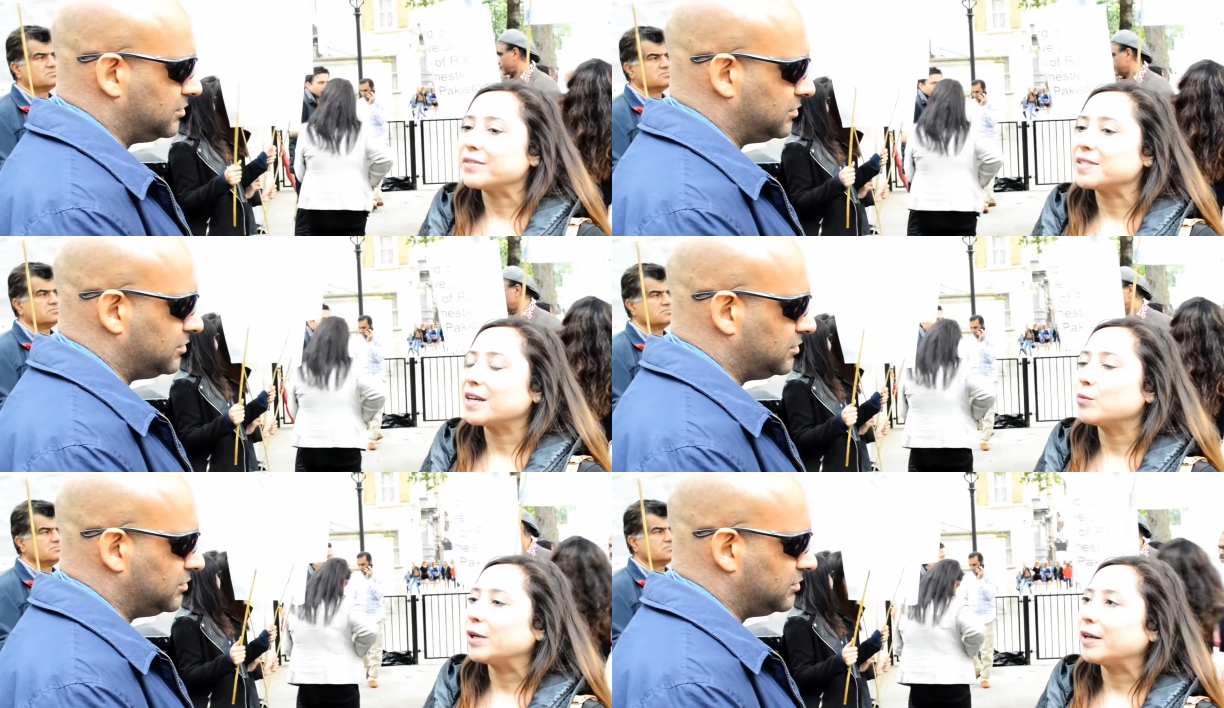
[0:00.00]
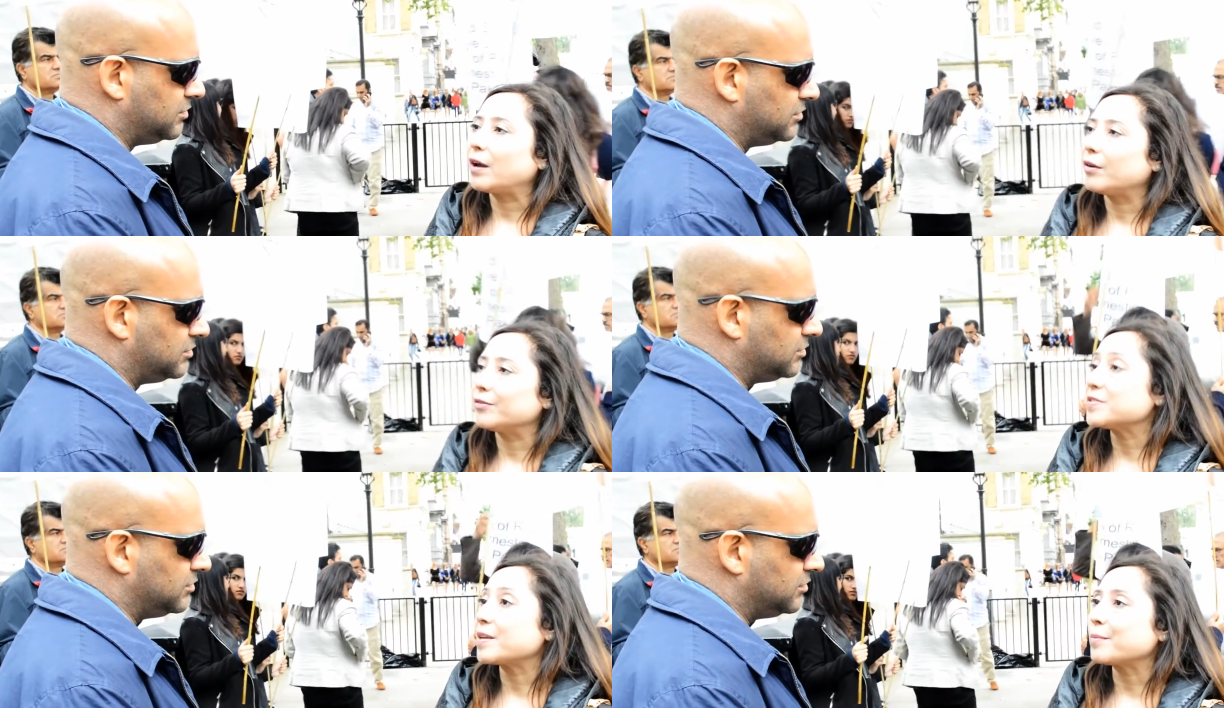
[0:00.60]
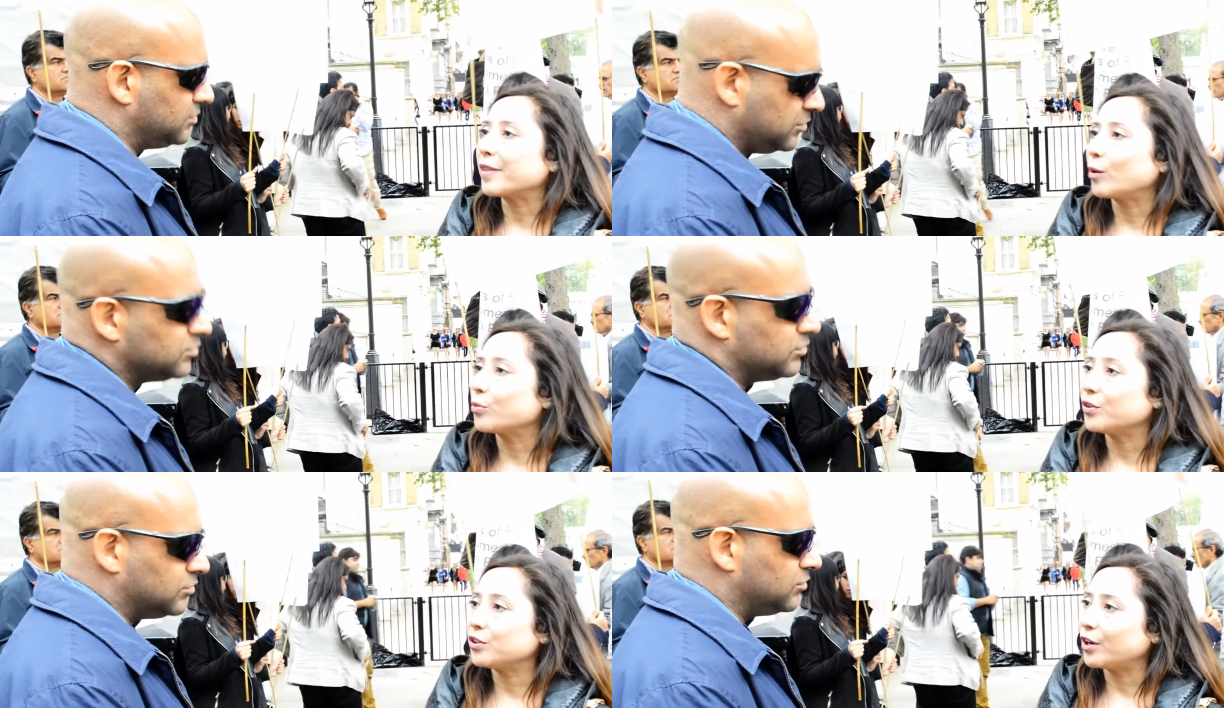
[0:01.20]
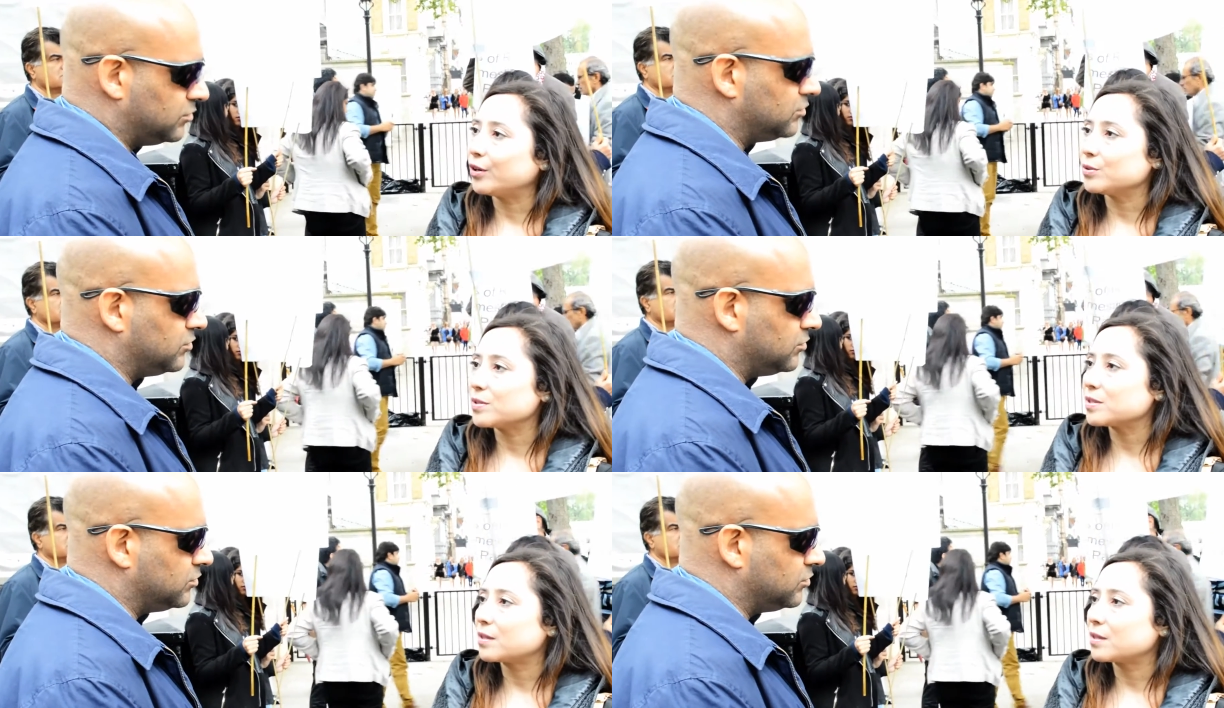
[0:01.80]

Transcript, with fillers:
Speaker 1: day we hear of something on the news.